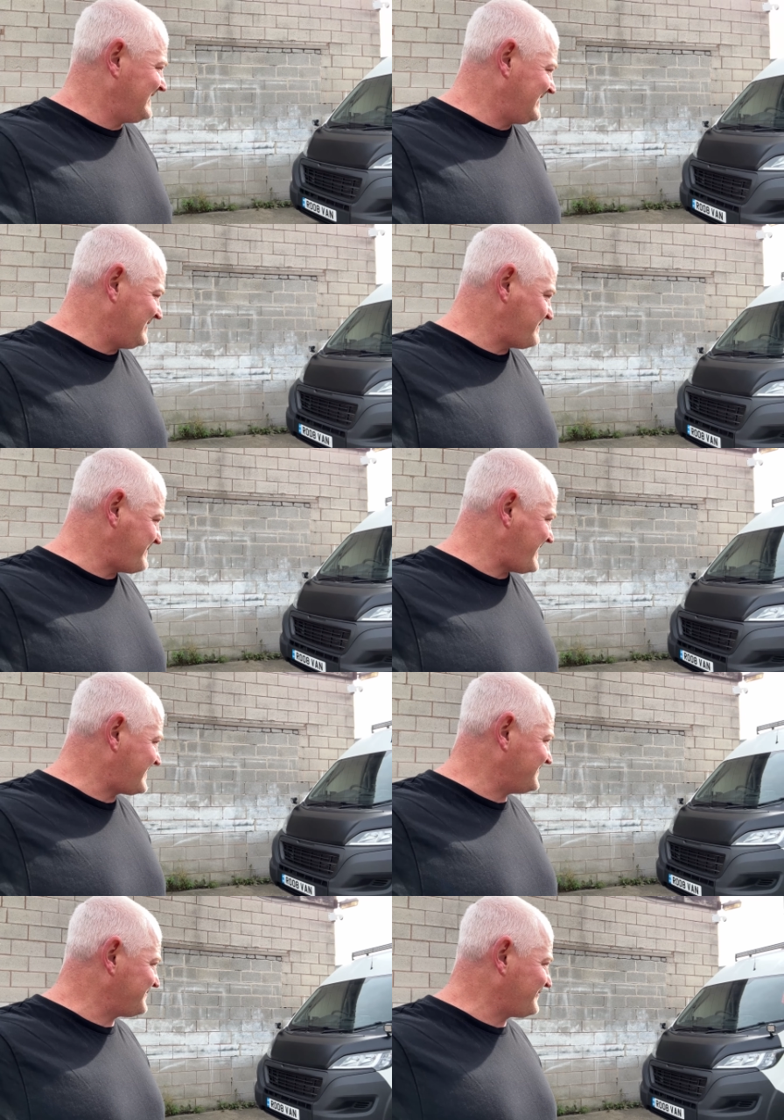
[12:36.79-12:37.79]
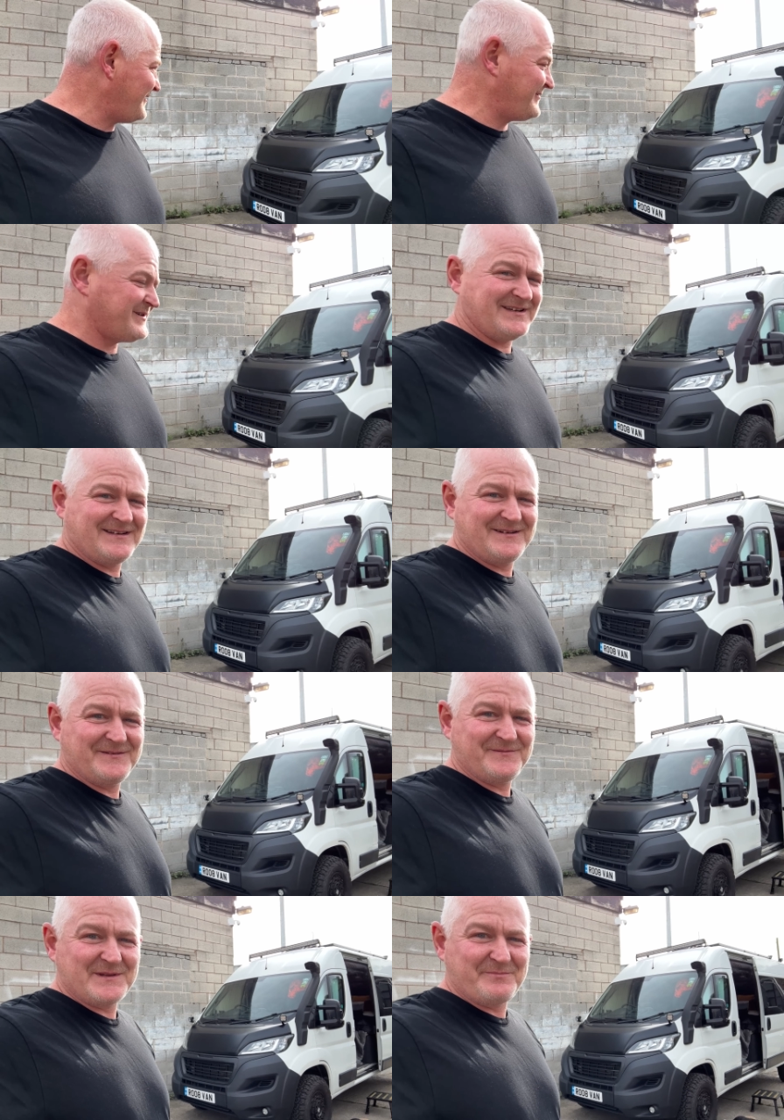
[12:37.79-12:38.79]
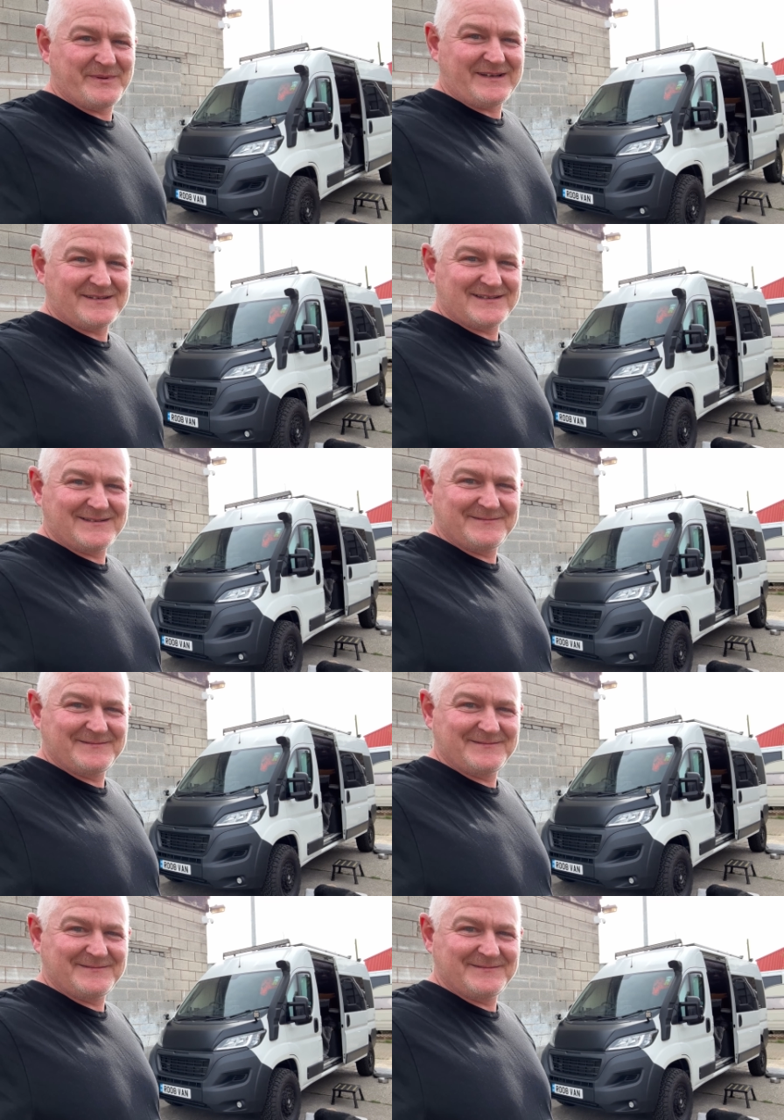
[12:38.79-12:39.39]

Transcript: and I'll be back on the road with the beast.